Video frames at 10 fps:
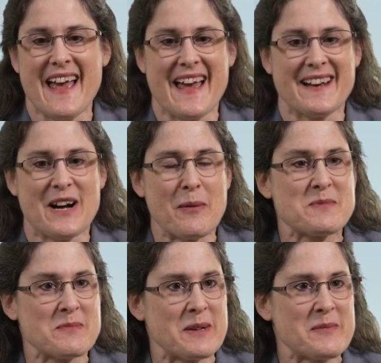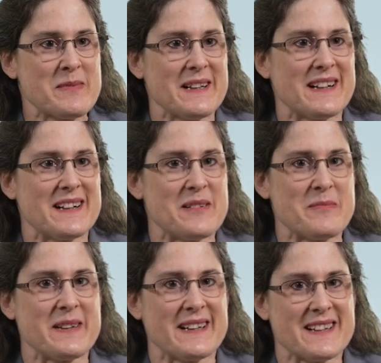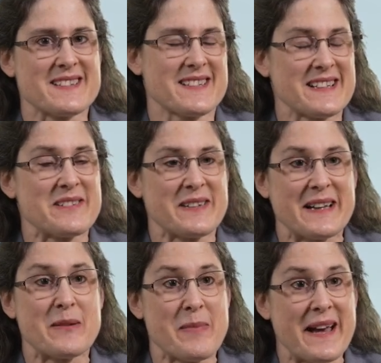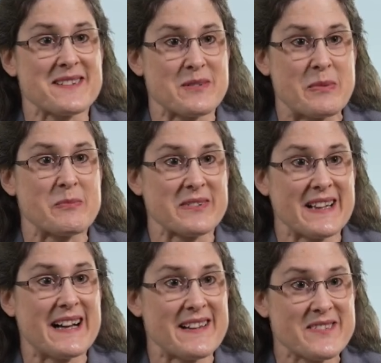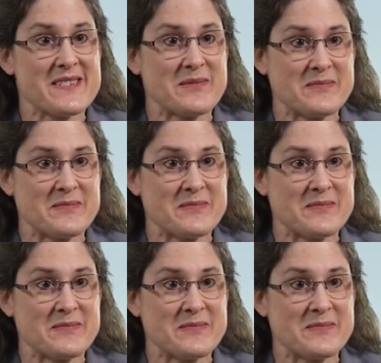at optimum, um, it has significant impacts on people's lives.